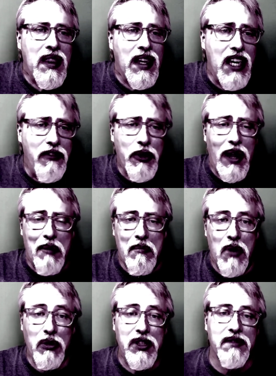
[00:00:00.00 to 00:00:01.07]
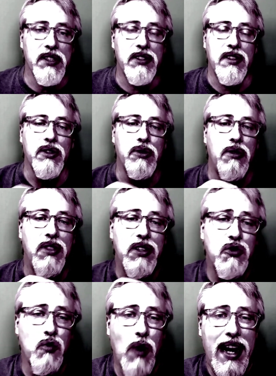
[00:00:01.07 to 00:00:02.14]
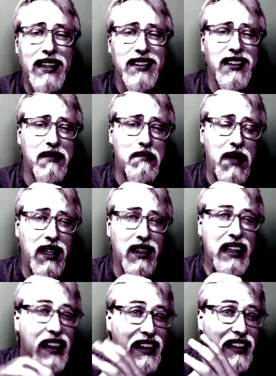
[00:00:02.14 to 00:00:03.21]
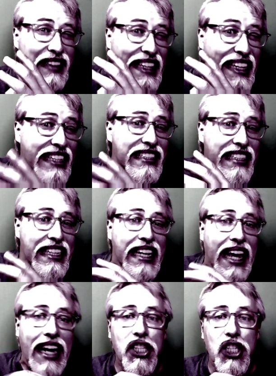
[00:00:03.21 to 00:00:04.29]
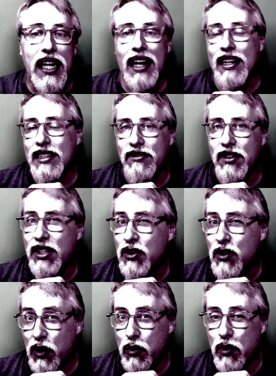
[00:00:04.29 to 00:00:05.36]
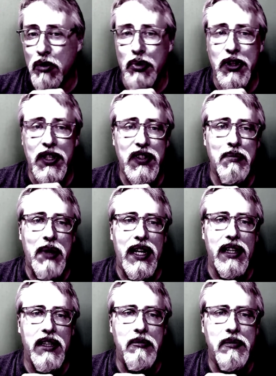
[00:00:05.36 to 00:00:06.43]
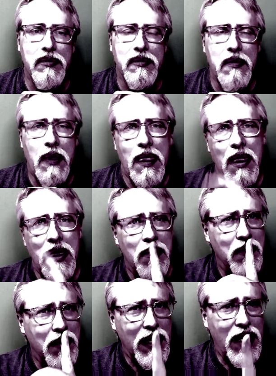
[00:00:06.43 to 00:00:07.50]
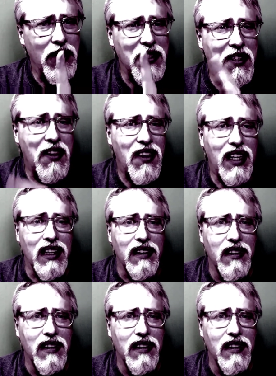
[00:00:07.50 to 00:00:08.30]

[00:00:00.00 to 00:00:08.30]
If you're like most of us, though, this ranks among the least engaging activities you can participate in. Here's the thing,